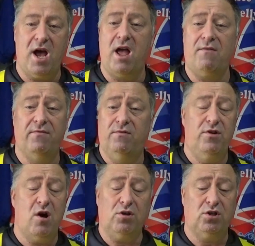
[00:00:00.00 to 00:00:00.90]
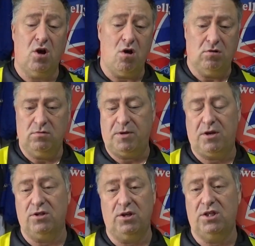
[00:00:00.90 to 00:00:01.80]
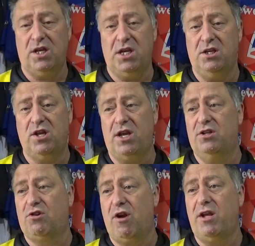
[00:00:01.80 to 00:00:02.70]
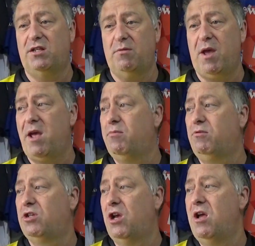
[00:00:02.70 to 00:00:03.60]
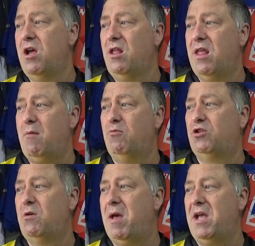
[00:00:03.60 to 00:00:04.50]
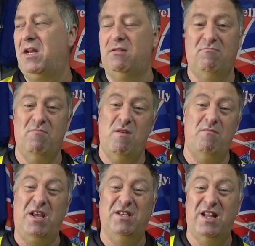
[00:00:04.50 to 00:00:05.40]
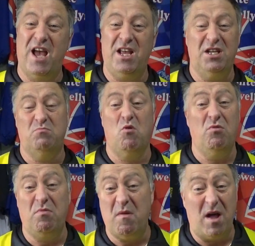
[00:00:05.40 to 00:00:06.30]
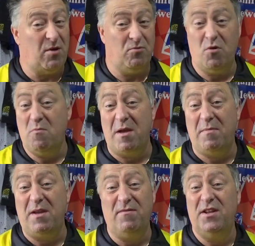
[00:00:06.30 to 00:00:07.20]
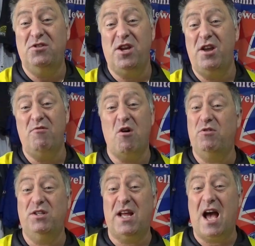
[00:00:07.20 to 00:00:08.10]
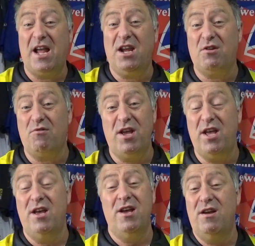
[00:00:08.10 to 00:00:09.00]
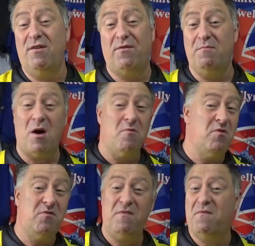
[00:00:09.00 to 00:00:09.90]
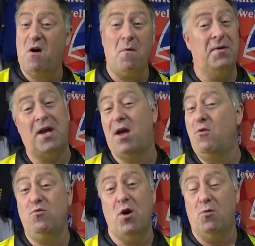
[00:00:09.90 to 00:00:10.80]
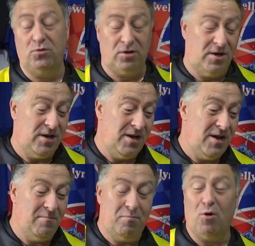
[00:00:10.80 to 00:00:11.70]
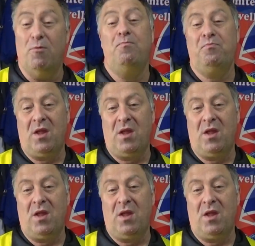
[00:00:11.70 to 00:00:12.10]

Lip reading: it, I haven't, not at all, because it's great to be able to, that must have made his day, his month, but I don't know, maybe even his year or his darting career from now moving forward, who knows. But